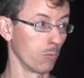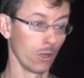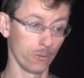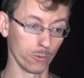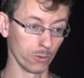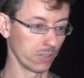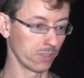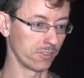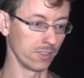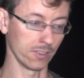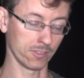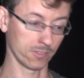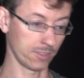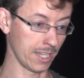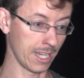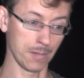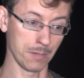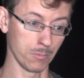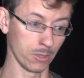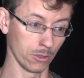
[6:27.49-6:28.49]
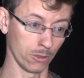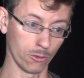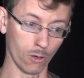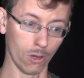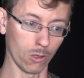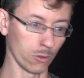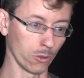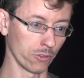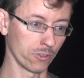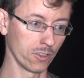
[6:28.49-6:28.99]
Whether it's this same
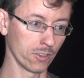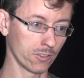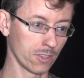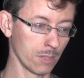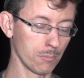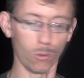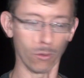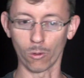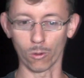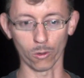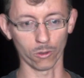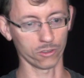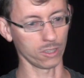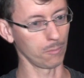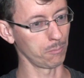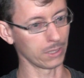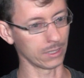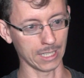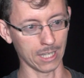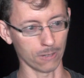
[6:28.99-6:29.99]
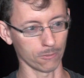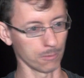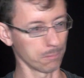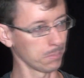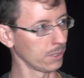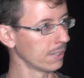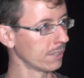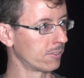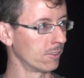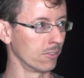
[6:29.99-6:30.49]
dollar system or something that
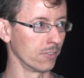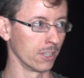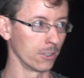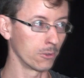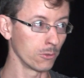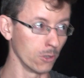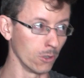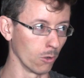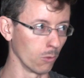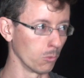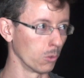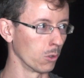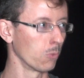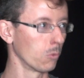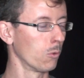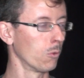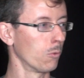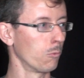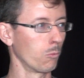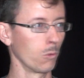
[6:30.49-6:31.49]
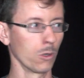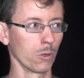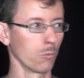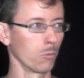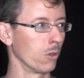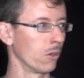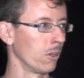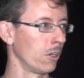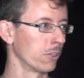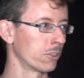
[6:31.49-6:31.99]
replaces it,
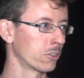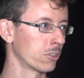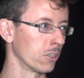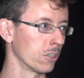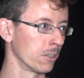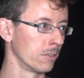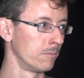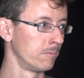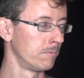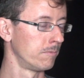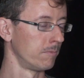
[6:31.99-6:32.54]
we're not sure.